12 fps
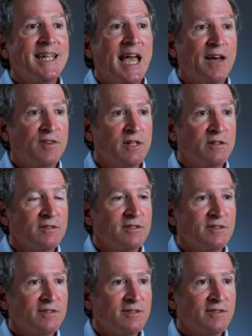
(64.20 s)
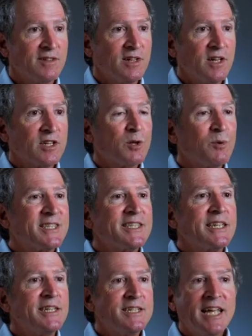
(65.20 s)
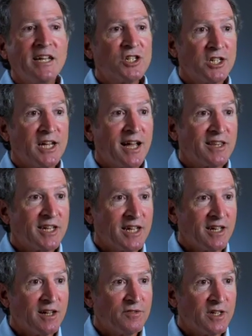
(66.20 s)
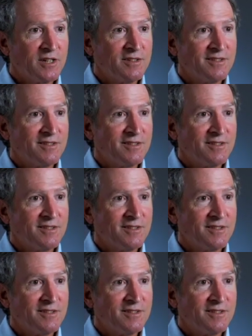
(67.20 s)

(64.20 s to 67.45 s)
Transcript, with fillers: have it. So it's the intentionality of it.